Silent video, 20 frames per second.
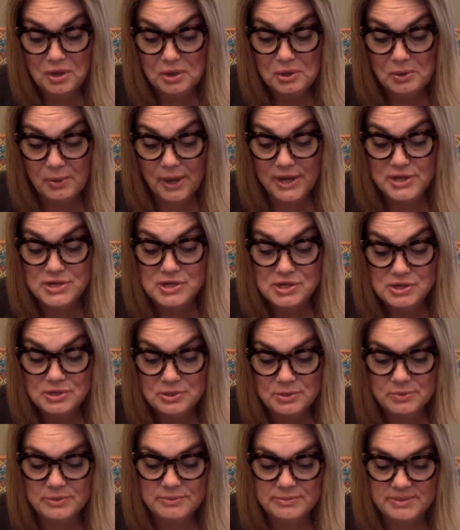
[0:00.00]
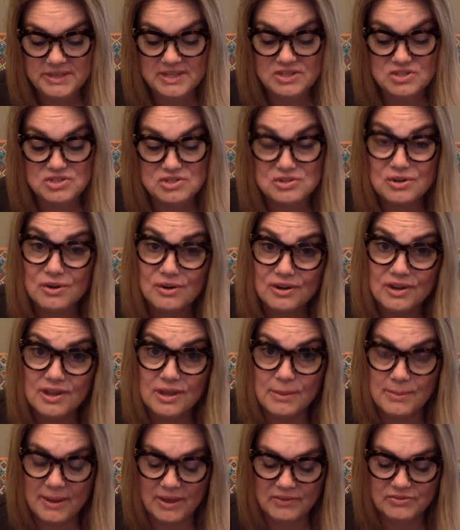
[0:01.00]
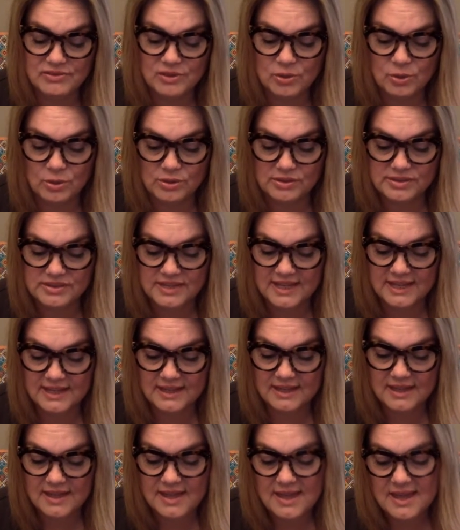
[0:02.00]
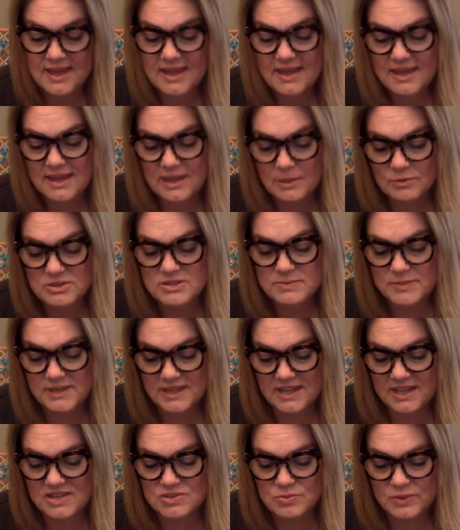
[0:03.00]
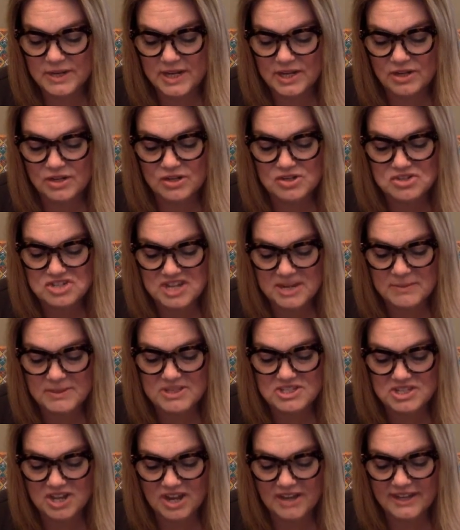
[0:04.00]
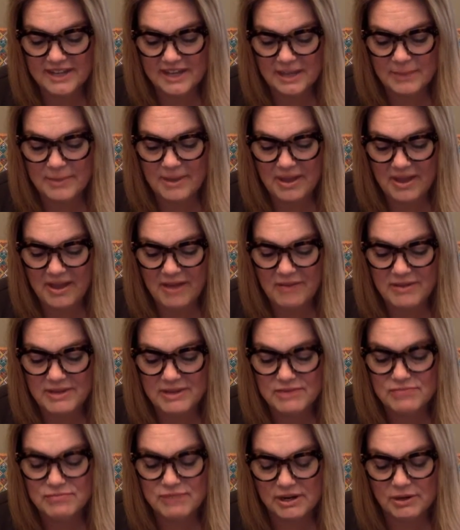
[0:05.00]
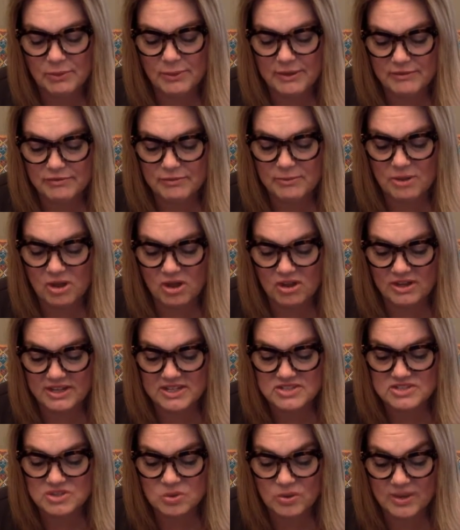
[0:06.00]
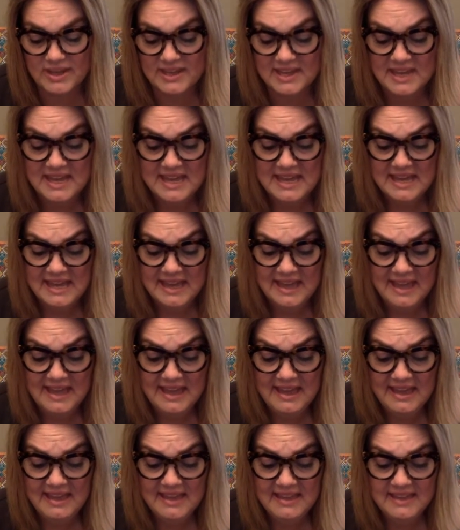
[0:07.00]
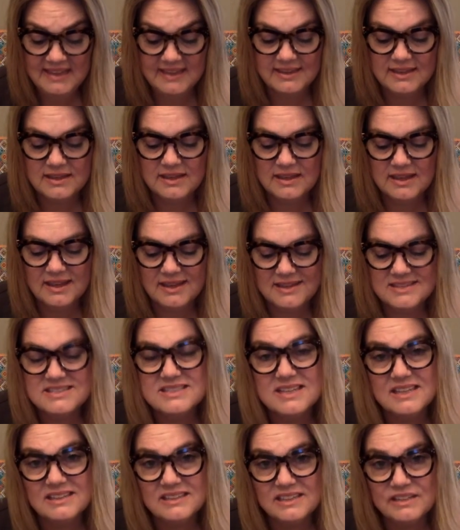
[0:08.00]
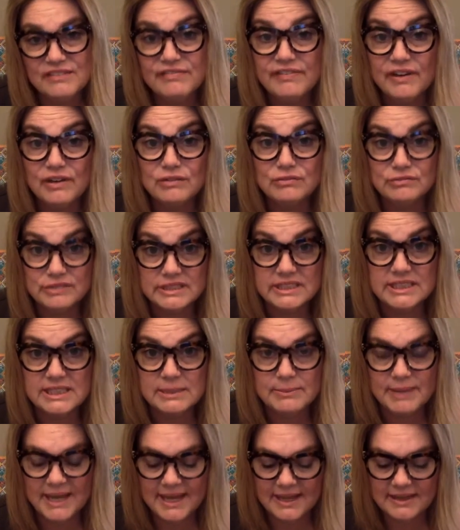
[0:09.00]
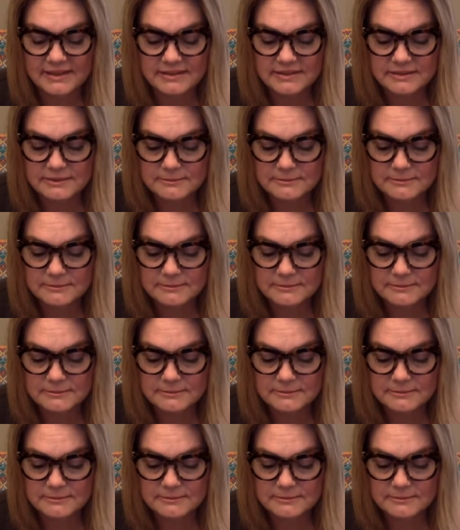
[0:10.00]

who I knew would be a jerk about the whole thing. It was because when I heard Jamie talking about how he had run away from August going, ah, I suddenly felt really bad.